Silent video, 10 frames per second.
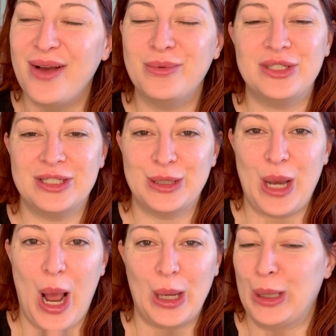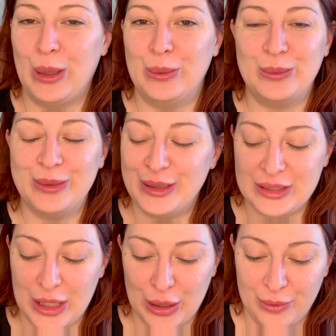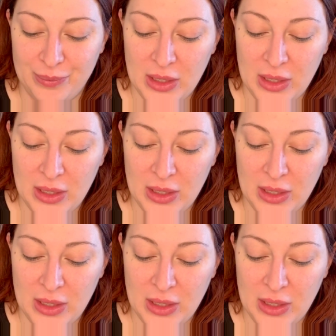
which isn't not cute. It's not cute.